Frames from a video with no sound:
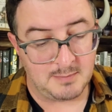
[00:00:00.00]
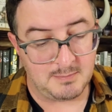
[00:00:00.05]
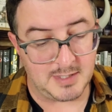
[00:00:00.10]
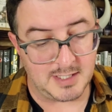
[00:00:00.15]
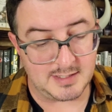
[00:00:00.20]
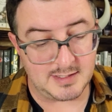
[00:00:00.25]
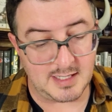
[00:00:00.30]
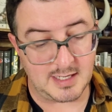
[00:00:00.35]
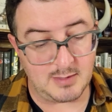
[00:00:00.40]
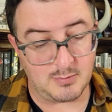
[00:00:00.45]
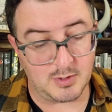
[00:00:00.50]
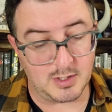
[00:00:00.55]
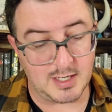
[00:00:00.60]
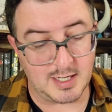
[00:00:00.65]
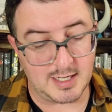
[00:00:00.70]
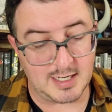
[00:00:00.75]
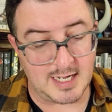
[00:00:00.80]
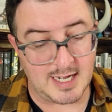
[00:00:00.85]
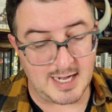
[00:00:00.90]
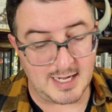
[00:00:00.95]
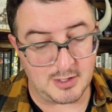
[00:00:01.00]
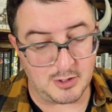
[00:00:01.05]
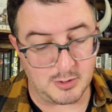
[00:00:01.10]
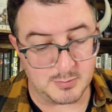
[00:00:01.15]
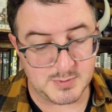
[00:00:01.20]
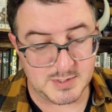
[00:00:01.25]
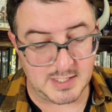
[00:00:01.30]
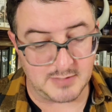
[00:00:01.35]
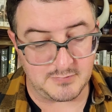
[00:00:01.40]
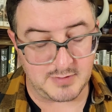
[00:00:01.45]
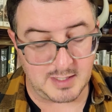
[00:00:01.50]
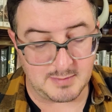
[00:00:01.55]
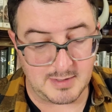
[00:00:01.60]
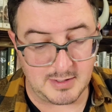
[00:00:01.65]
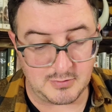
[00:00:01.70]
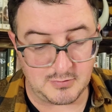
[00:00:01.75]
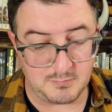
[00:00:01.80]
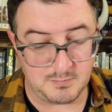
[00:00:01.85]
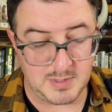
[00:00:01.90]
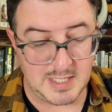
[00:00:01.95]
But they were not high hopes given the
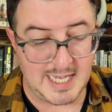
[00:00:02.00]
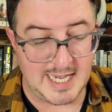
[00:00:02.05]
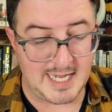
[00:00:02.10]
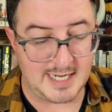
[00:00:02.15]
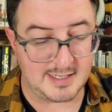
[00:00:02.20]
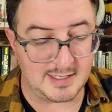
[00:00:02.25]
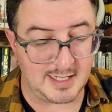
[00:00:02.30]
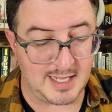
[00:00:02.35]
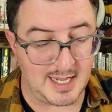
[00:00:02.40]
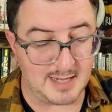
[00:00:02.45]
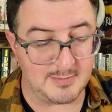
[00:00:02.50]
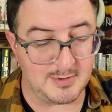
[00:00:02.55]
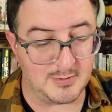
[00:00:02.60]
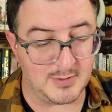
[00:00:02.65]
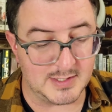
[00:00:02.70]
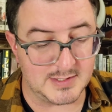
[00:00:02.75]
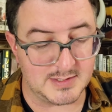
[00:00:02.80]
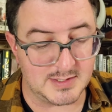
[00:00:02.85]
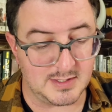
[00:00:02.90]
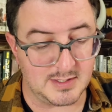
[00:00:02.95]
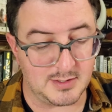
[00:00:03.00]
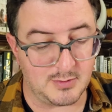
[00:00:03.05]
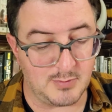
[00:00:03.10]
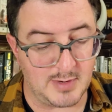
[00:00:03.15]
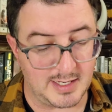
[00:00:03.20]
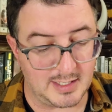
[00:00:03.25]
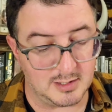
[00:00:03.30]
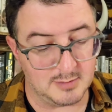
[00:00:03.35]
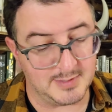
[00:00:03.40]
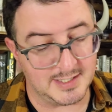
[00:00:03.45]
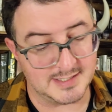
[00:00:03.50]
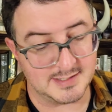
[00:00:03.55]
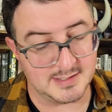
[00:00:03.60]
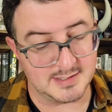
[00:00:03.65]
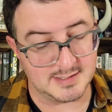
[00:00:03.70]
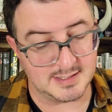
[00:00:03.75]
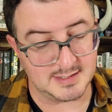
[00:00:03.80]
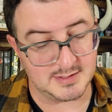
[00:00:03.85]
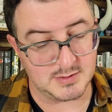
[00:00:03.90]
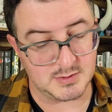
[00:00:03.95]
amount of plaid and camo I saw on a regular
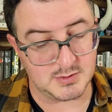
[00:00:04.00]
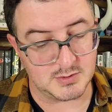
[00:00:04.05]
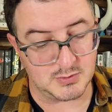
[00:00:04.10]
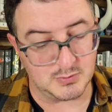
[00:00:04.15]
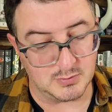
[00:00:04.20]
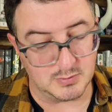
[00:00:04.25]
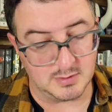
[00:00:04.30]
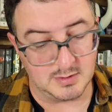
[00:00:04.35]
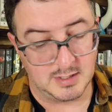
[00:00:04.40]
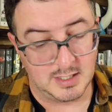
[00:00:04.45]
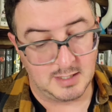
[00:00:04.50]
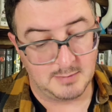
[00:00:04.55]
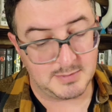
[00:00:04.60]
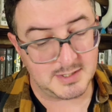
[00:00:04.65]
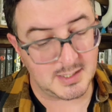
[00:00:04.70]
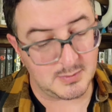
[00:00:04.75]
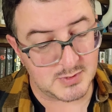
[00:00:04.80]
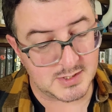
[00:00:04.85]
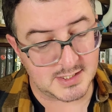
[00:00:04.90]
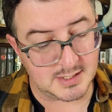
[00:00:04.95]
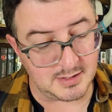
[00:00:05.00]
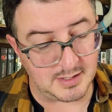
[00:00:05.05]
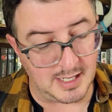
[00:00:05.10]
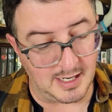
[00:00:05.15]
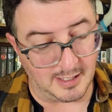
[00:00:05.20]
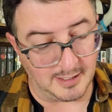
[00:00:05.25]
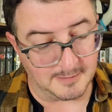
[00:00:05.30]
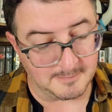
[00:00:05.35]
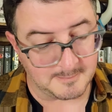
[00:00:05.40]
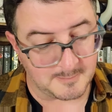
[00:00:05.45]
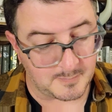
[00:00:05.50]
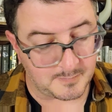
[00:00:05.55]
basis at the school. But they were still there.